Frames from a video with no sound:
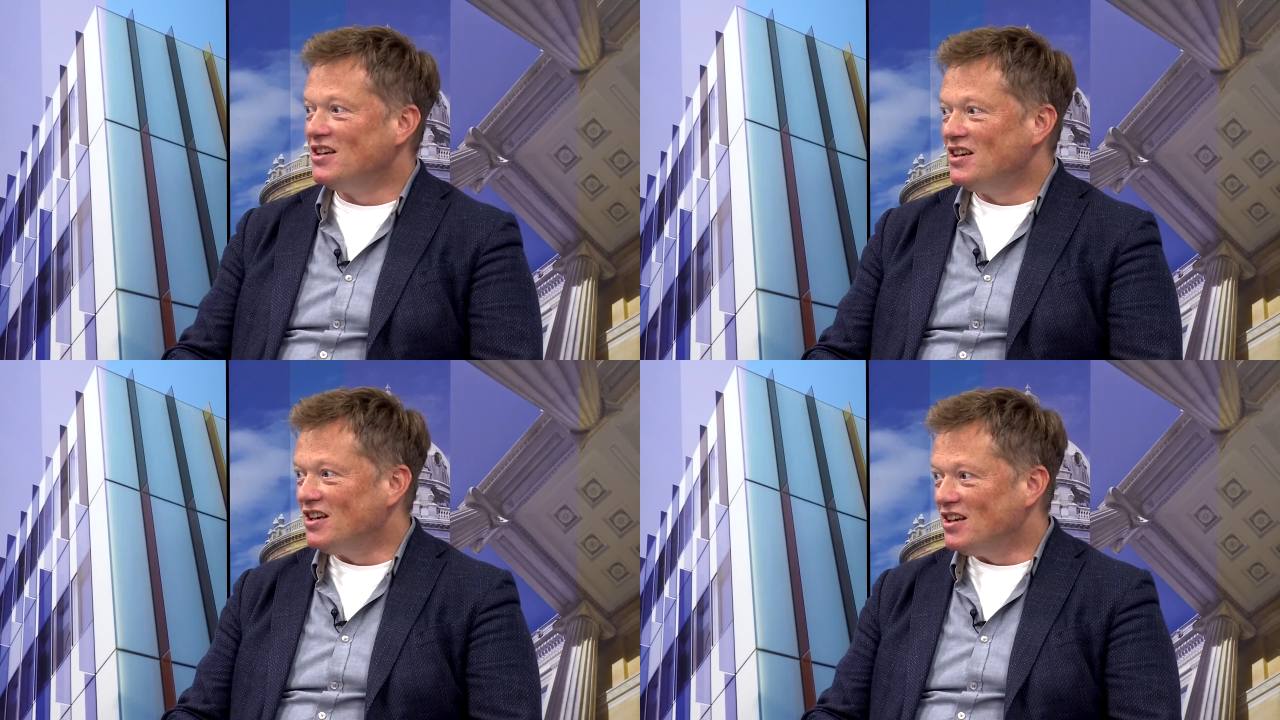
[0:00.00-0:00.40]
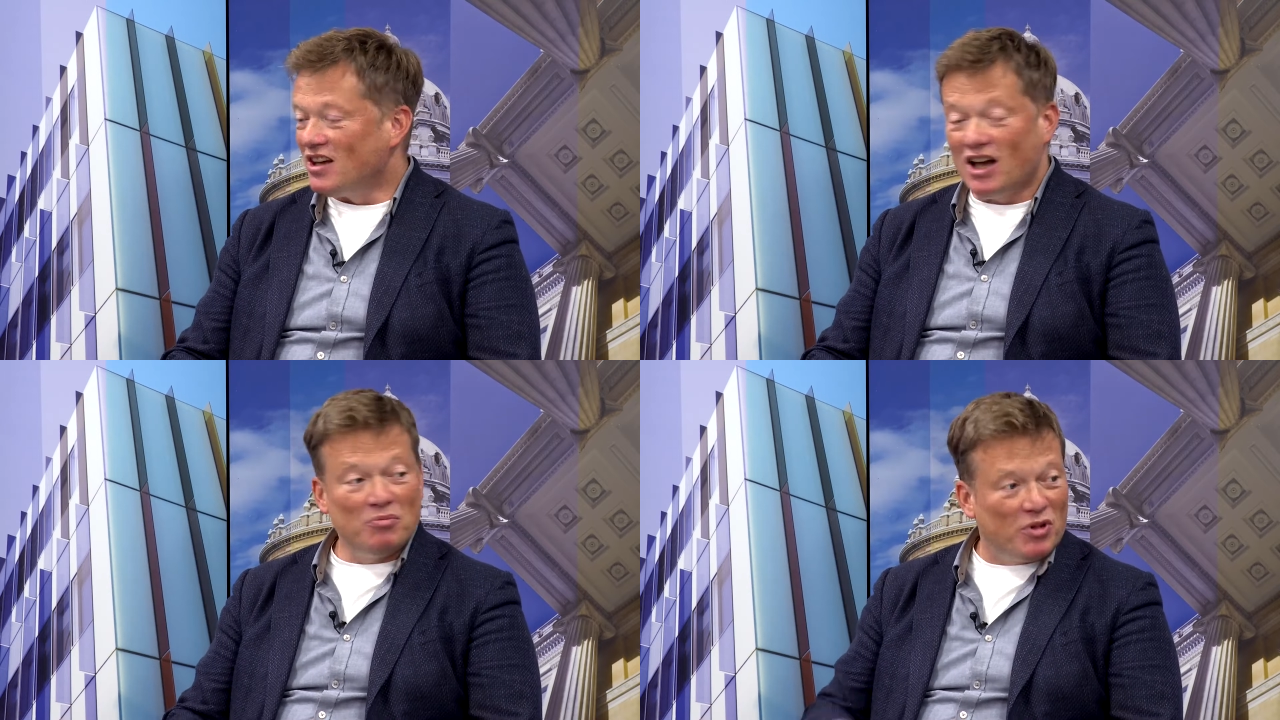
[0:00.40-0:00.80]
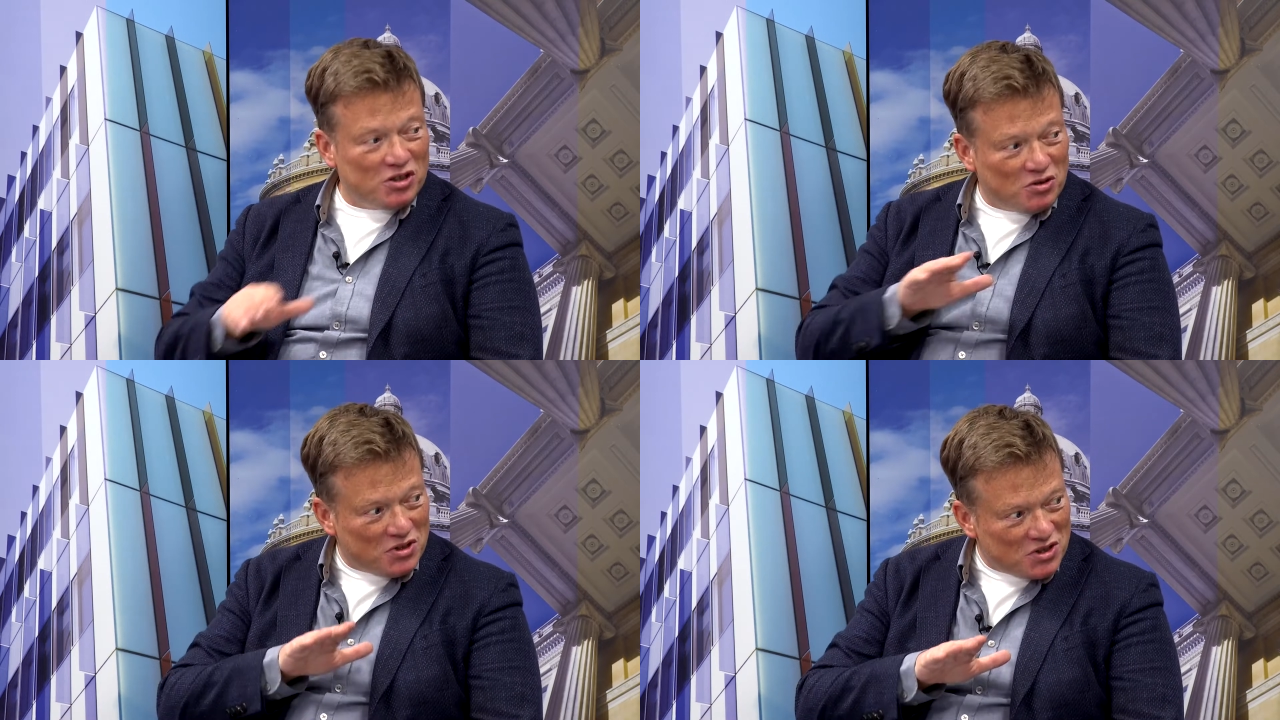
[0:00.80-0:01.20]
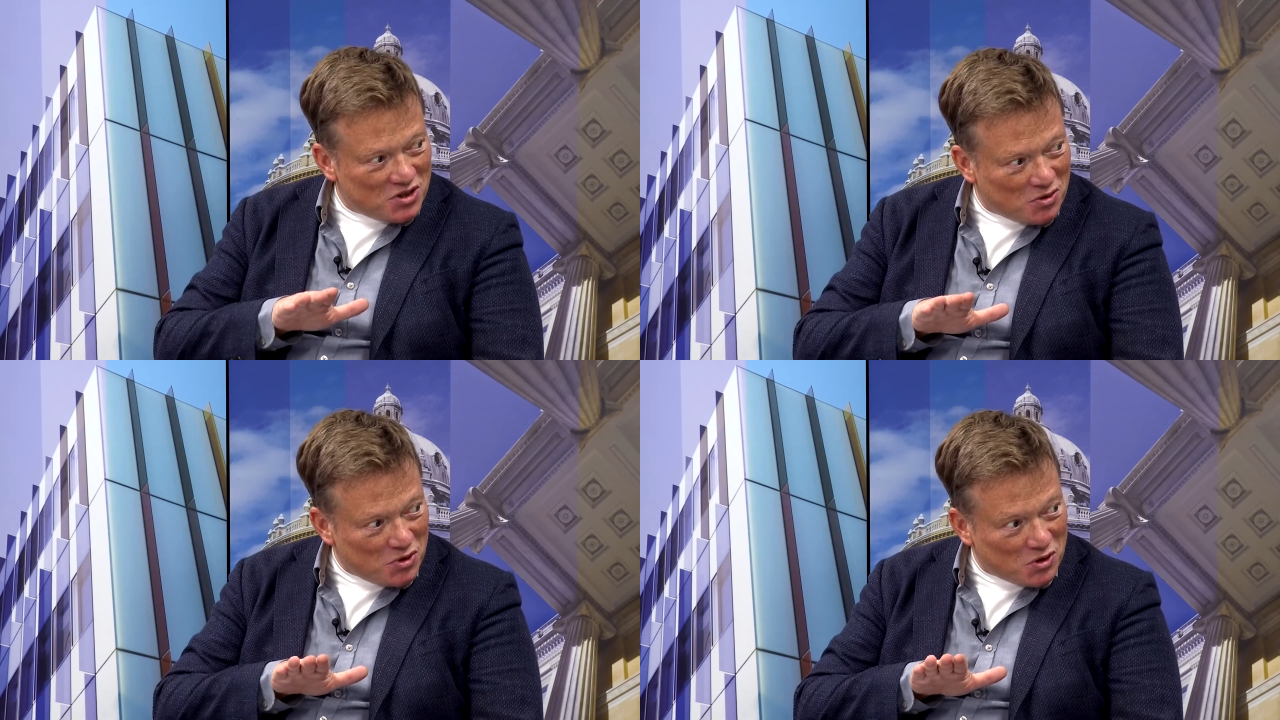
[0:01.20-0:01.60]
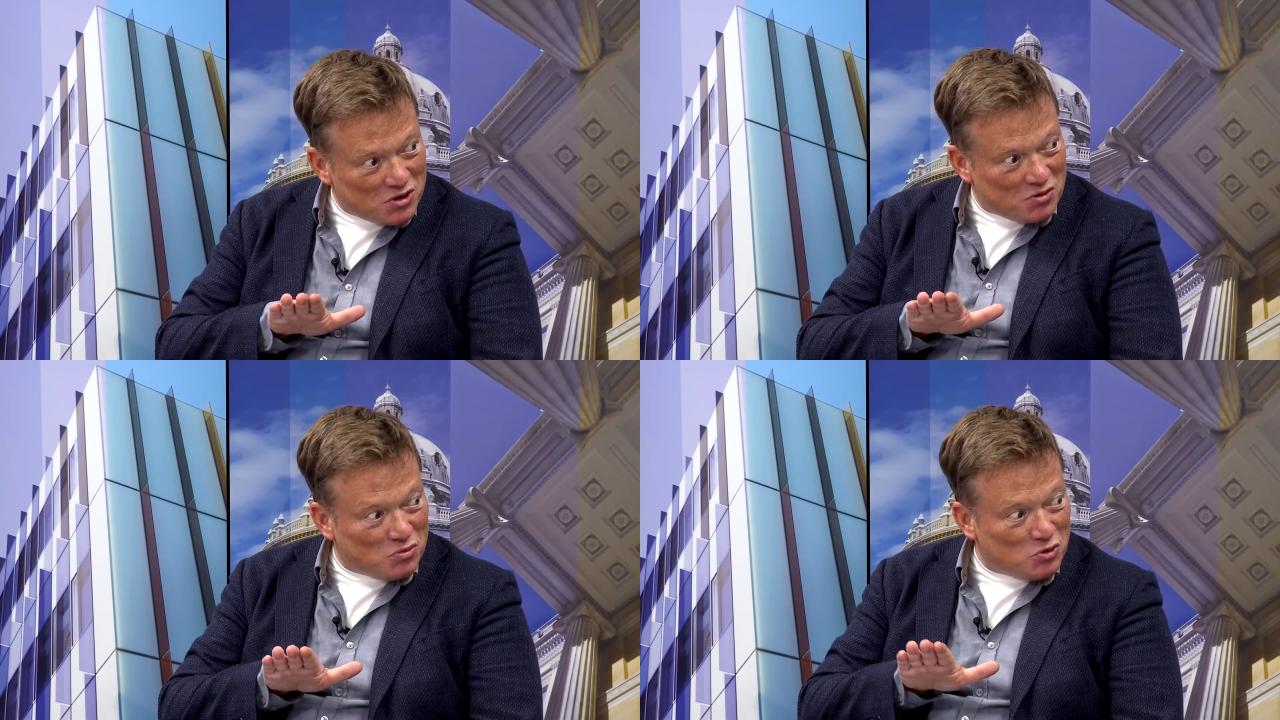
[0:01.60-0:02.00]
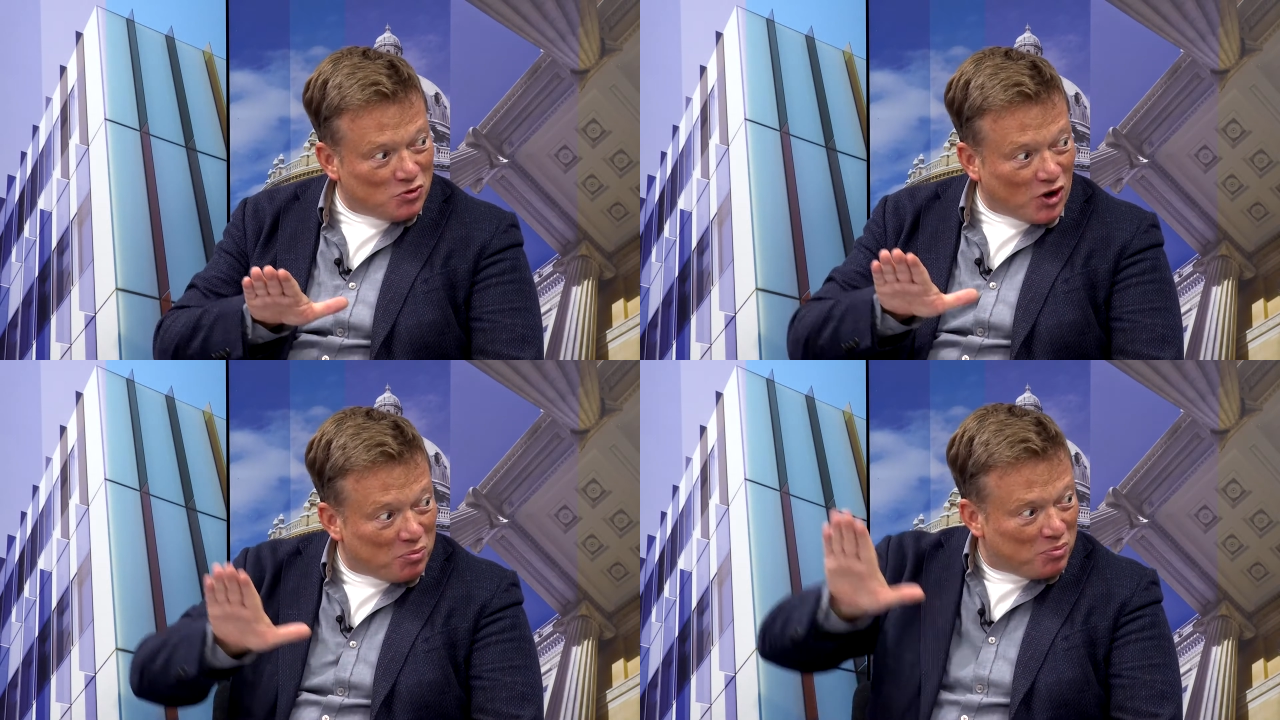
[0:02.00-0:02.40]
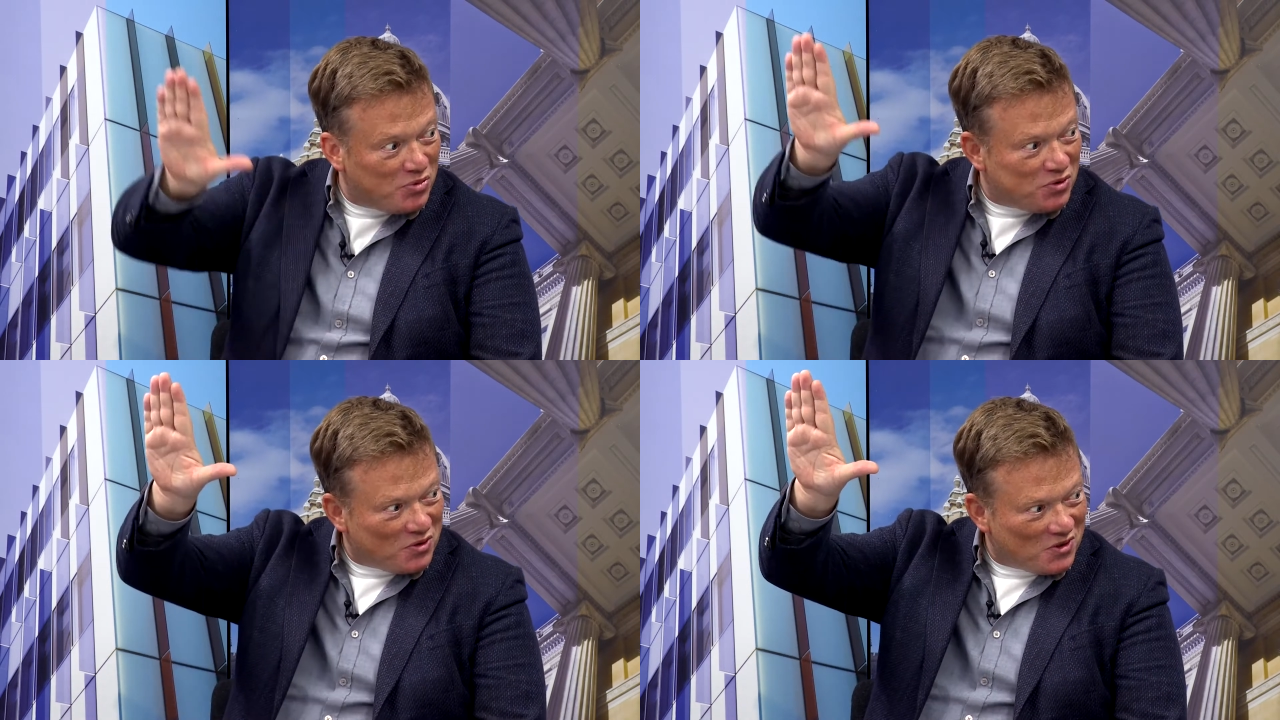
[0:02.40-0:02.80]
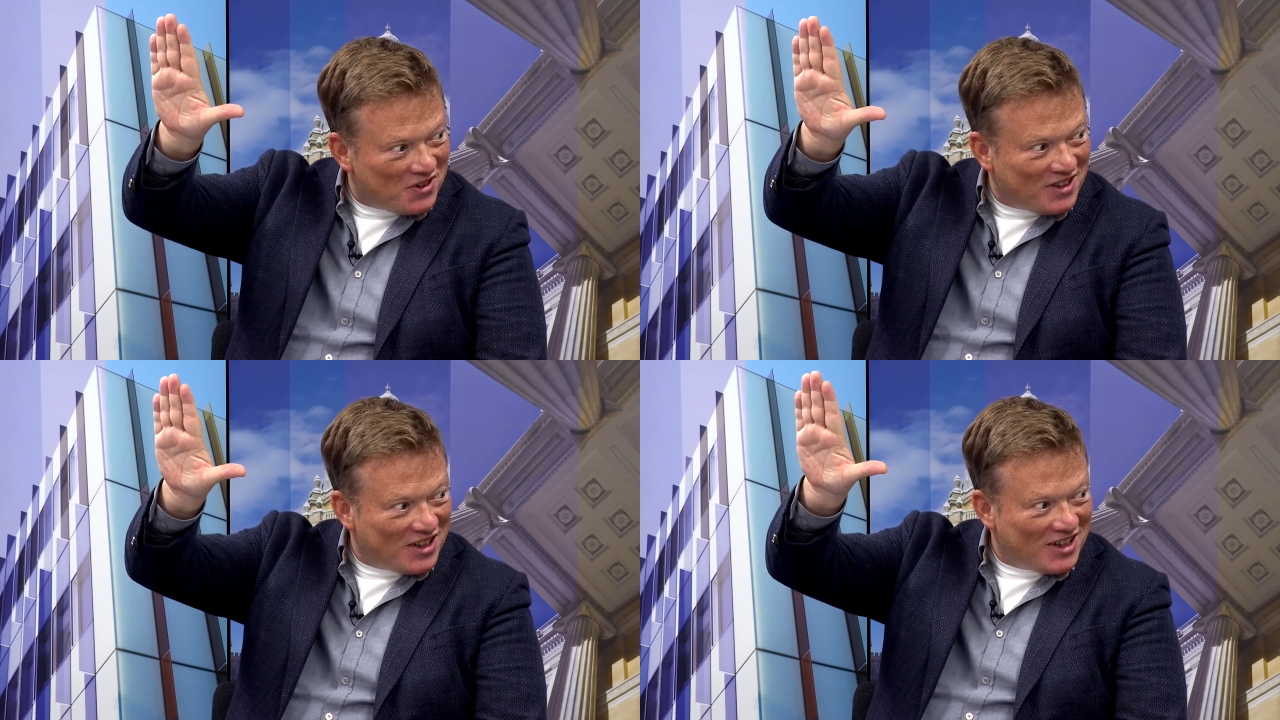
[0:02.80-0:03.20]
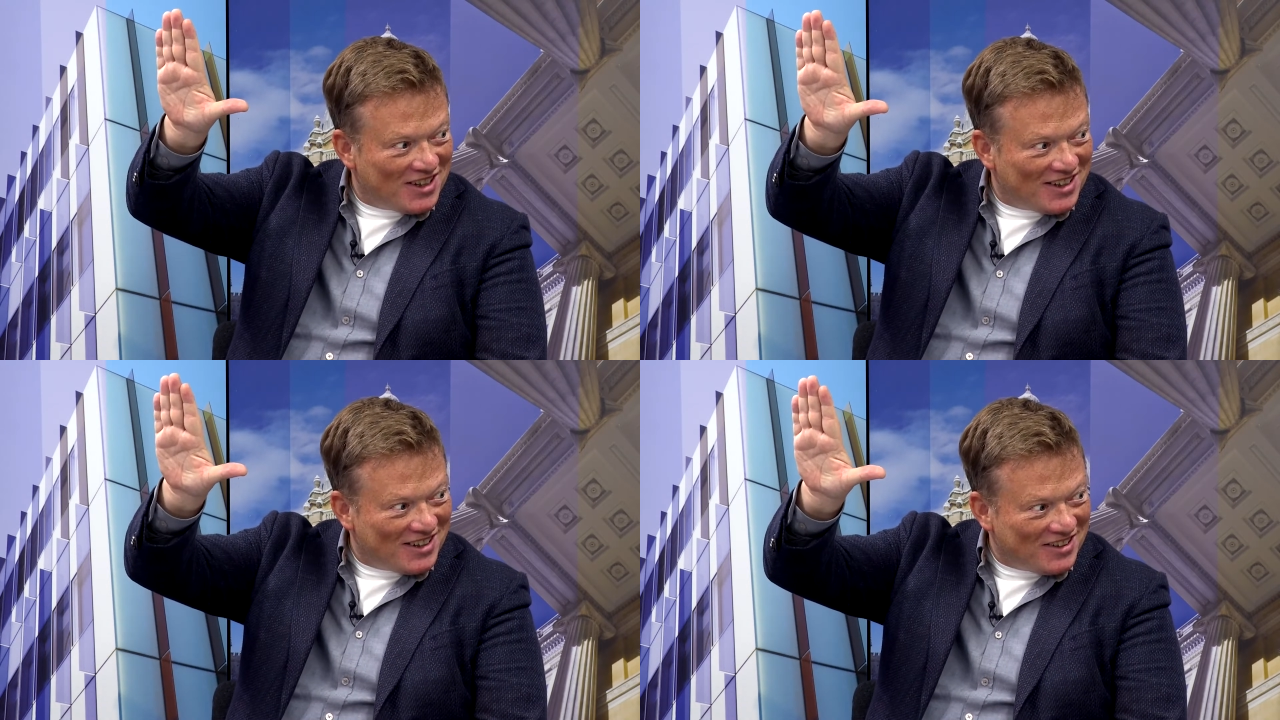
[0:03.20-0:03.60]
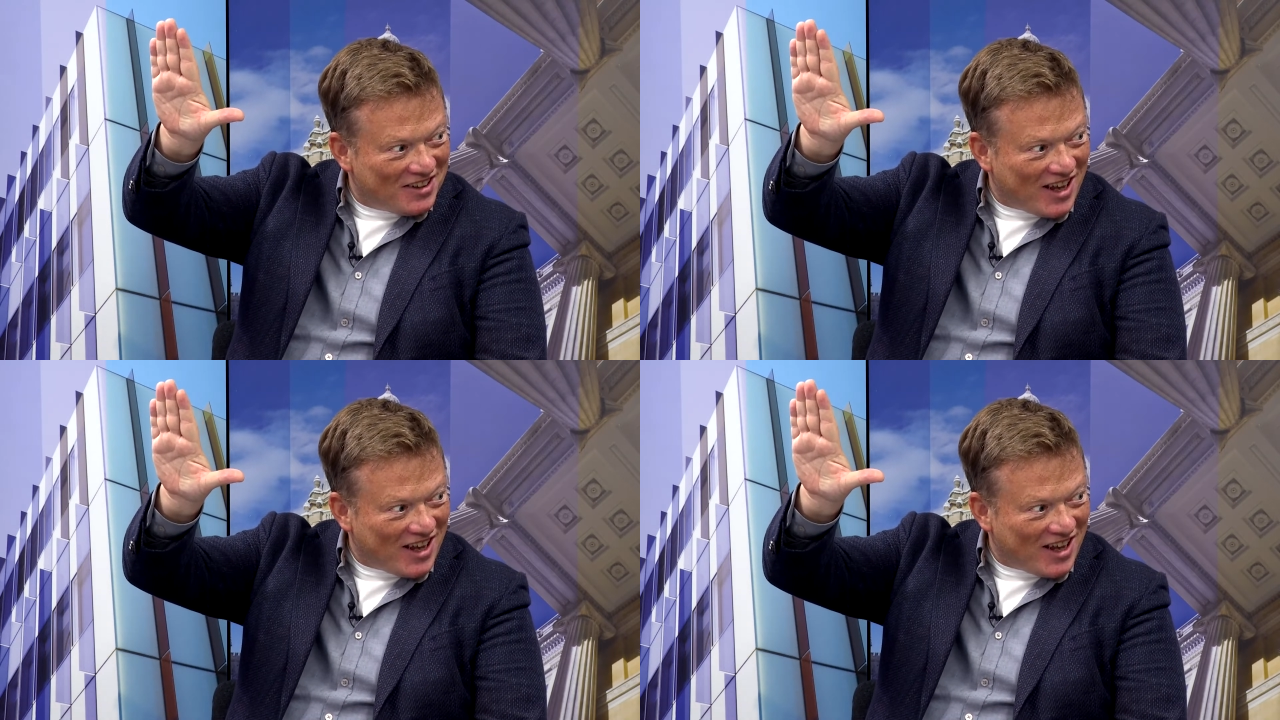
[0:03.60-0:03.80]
And by doing so, we also move up on the